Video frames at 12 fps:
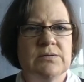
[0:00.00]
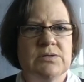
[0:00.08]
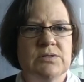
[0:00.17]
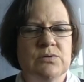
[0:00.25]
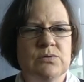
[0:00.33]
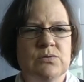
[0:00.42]

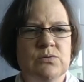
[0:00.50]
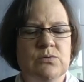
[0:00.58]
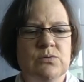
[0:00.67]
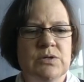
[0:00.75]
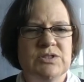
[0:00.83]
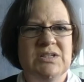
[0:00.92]

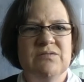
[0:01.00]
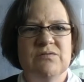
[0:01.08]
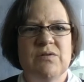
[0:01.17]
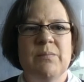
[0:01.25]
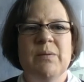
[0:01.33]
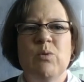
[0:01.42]
to achieve
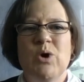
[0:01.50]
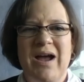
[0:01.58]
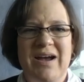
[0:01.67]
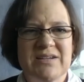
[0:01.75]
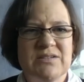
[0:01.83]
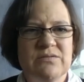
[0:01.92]
a bit more
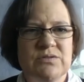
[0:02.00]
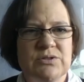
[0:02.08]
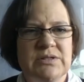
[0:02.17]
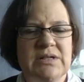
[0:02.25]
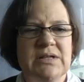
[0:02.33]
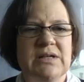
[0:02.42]
active
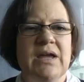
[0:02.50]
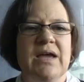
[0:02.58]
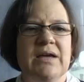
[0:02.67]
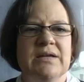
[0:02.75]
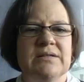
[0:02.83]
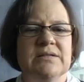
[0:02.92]
learning
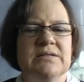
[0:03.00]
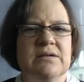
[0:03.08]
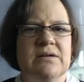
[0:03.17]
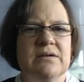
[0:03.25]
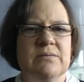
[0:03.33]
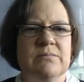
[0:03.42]
and
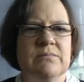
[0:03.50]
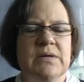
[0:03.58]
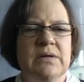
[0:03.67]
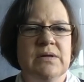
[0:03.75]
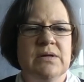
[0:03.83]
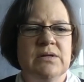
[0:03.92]
um,
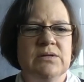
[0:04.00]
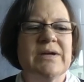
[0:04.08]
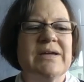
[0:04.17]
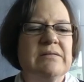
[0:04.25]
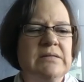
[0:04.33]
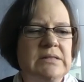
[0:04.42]
look at